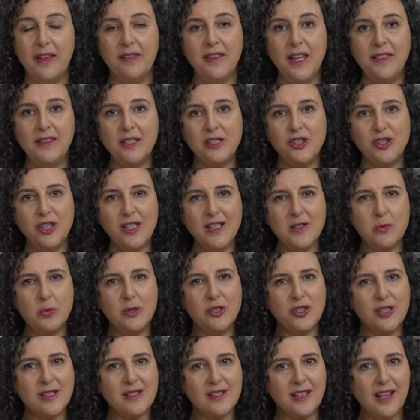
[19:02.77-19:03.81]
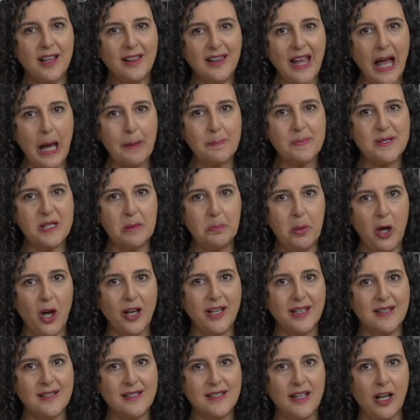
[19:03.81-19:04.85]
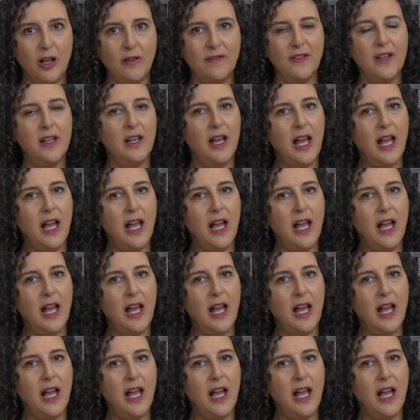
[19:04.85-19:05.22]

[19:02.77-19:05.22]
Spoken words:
then the cheese will just collapse upon itself